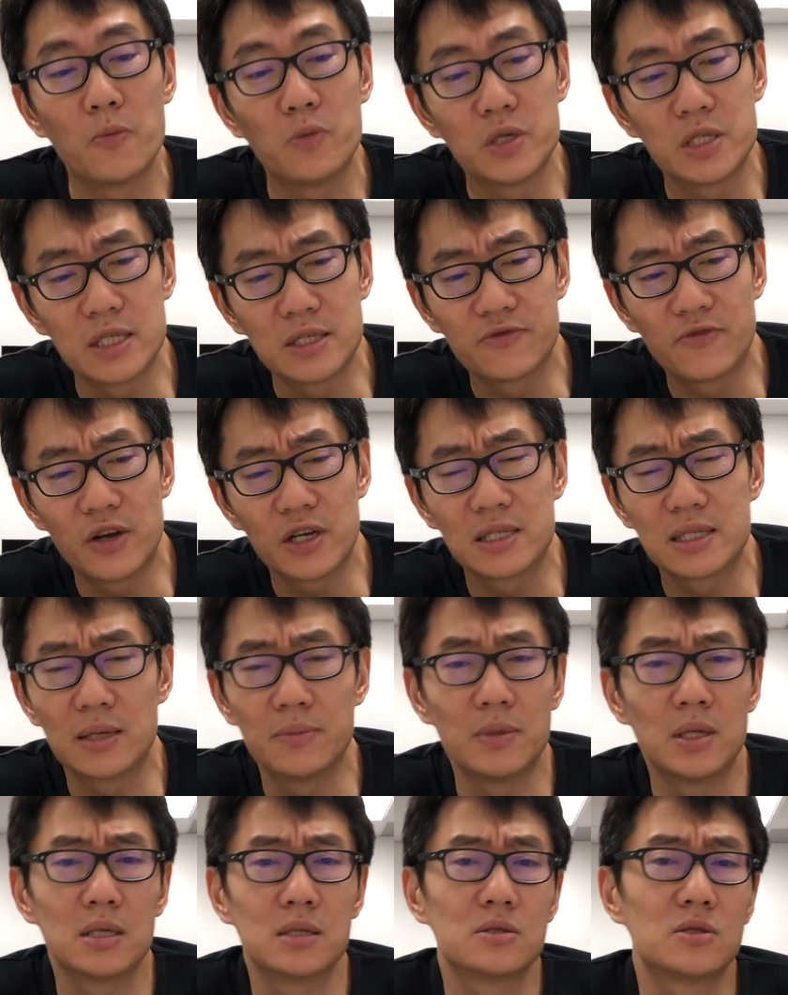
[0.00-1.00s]
which is very
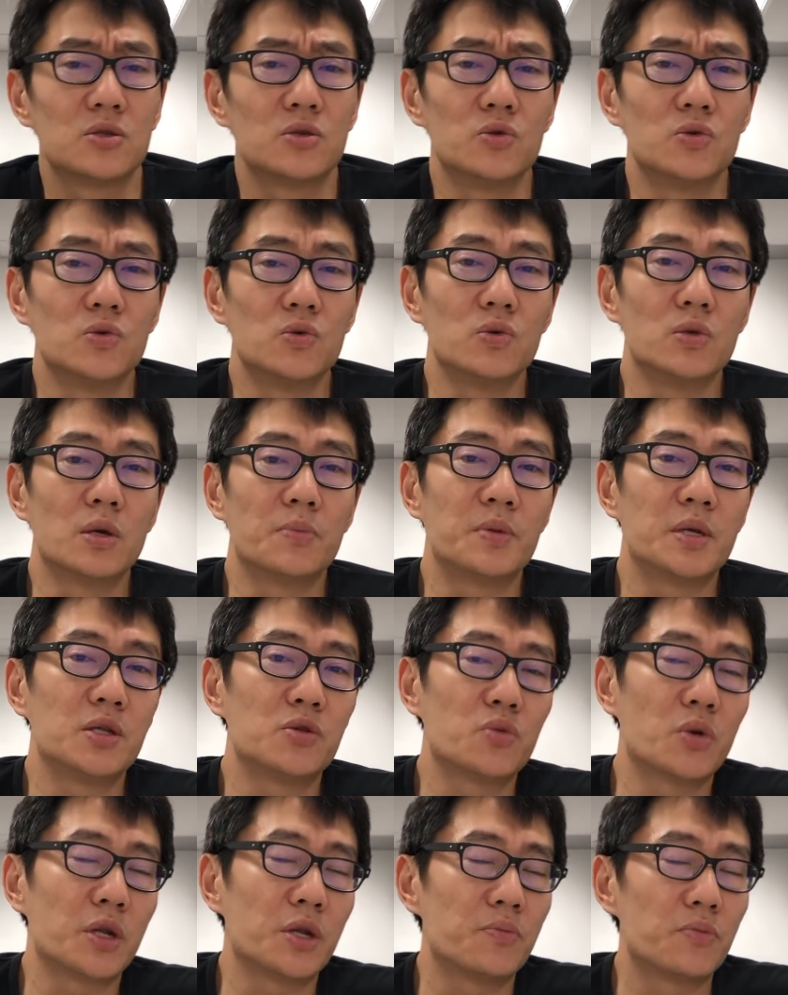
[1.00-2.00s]
similar to the
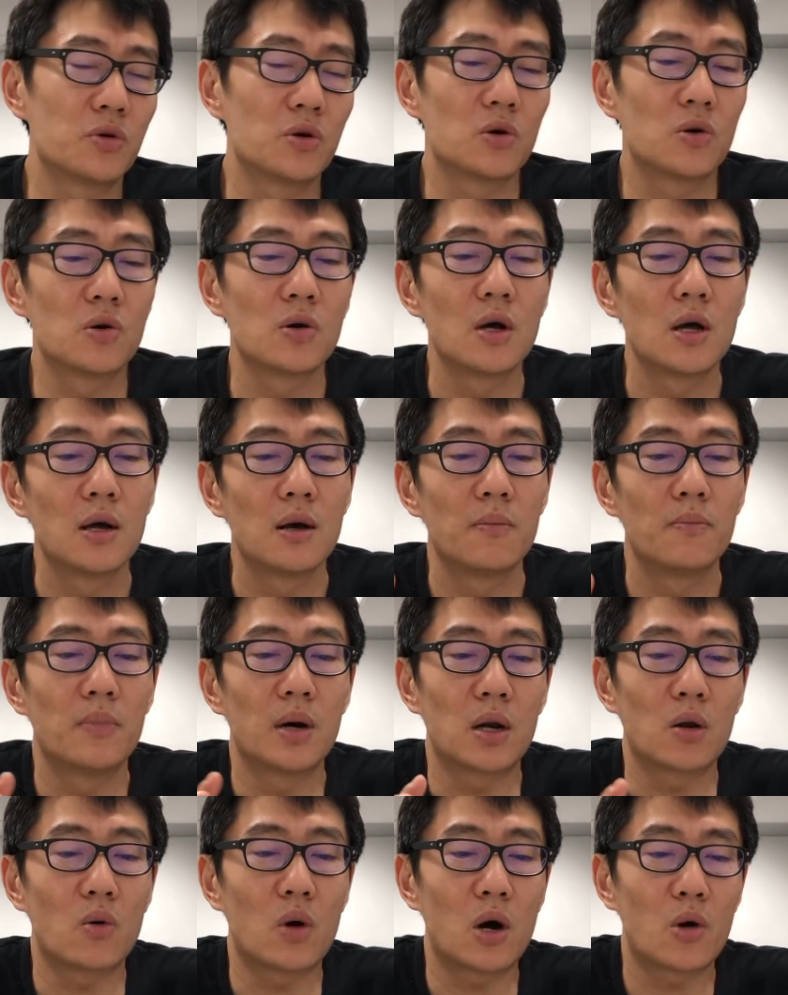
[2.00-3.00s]
P20 Pro,
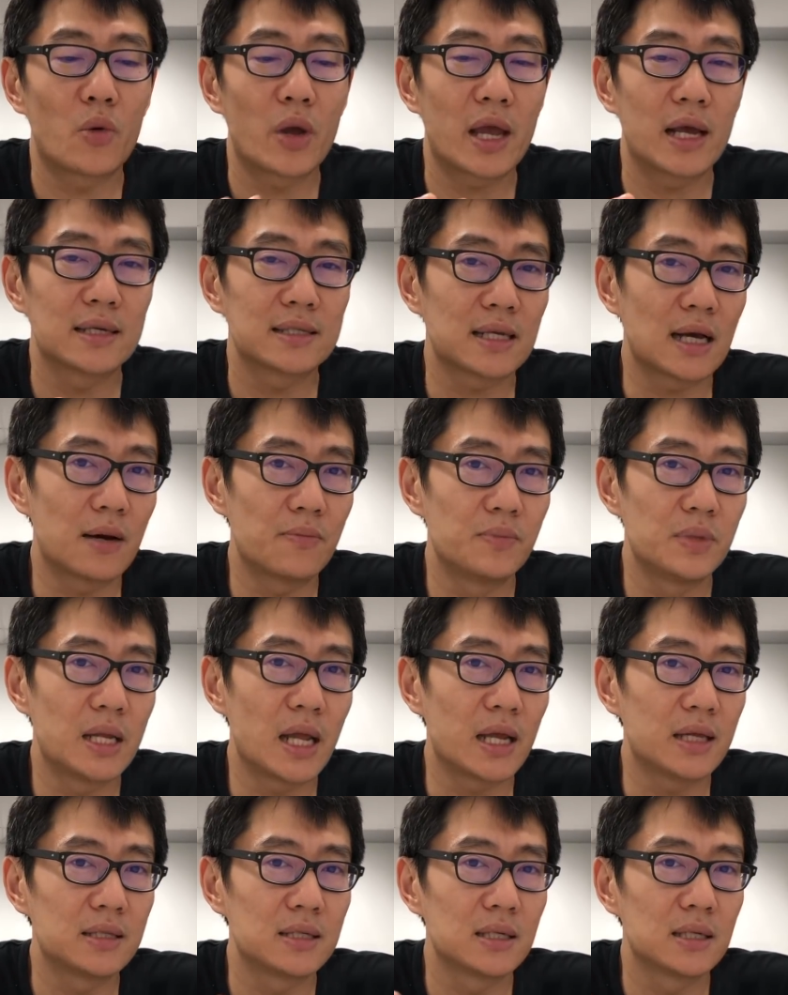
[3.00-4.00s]
but Huawei has
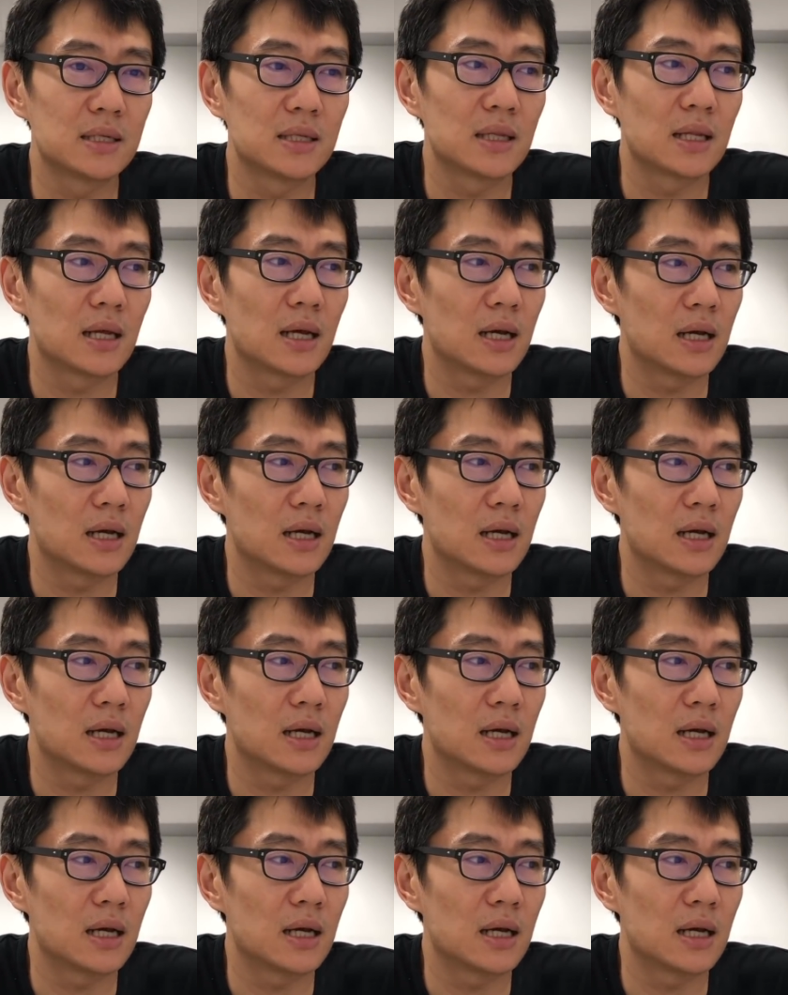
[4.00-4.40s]
updated